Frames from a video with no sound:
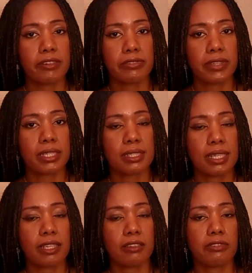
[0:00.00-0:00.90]
feel they
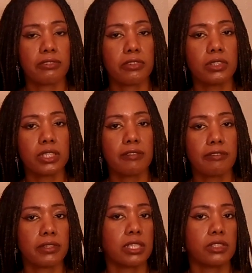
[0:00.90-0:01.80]
can fully
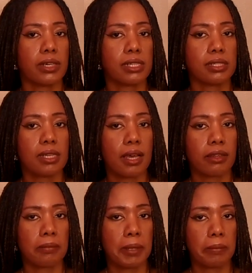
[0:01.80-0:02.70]
trust other
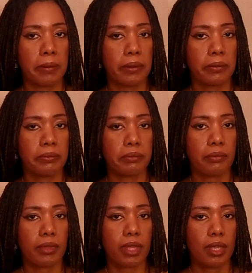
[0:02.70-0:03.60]
people,
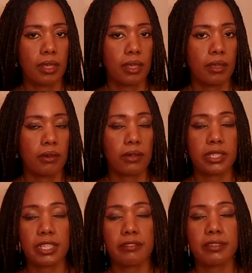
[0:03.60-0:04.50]
or
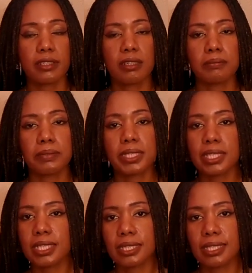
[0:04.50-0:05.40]
even
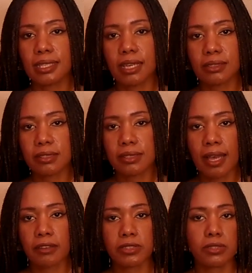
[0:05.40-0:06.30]
completely allow
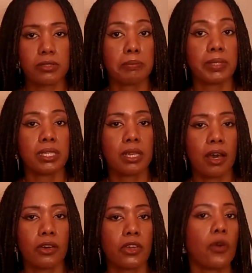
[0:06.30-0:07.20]
themselves to be
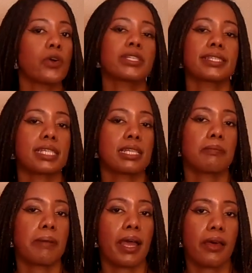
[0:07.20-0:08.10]
known or seen
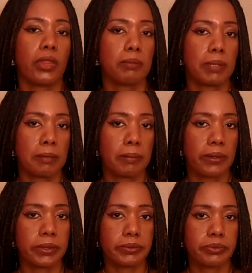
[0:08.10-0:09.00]
by other people.